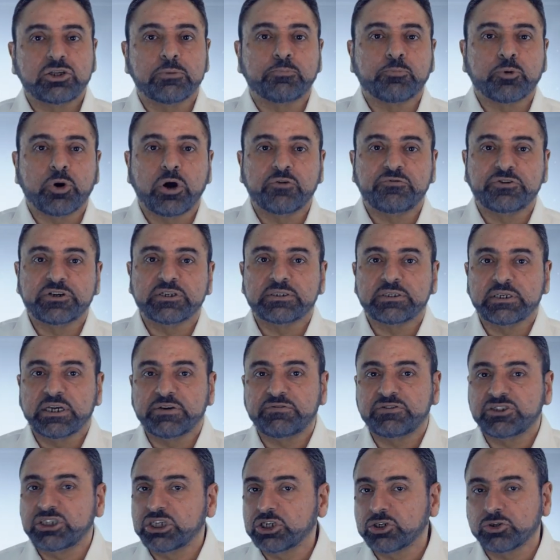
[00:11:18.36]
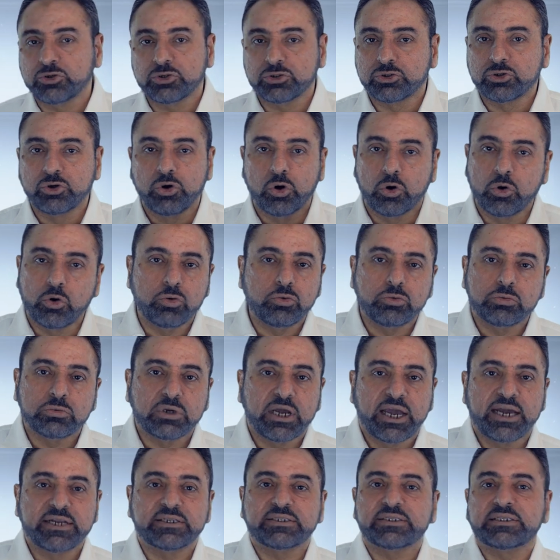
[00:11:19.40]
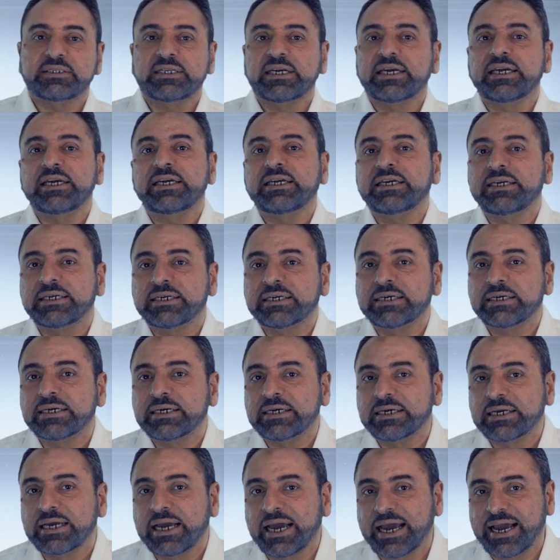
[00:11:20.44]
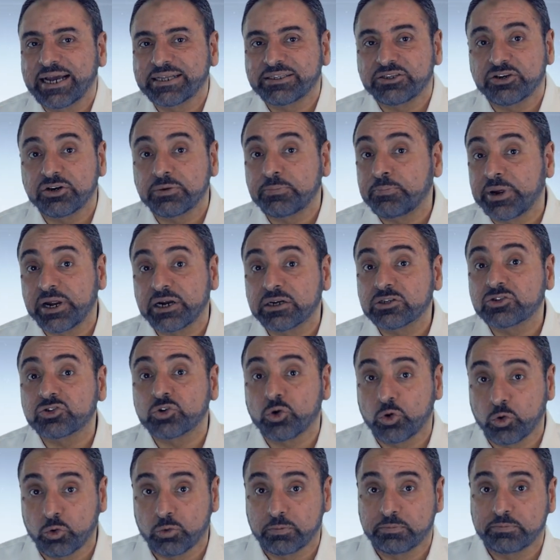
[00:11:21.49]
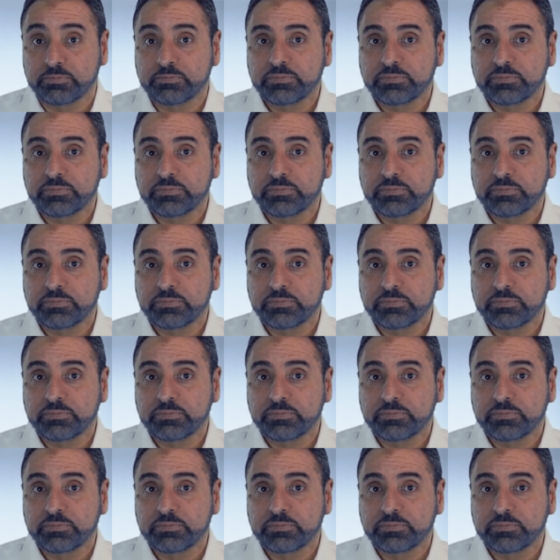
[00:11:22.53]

the Prophet if she could go and stay at her parents' home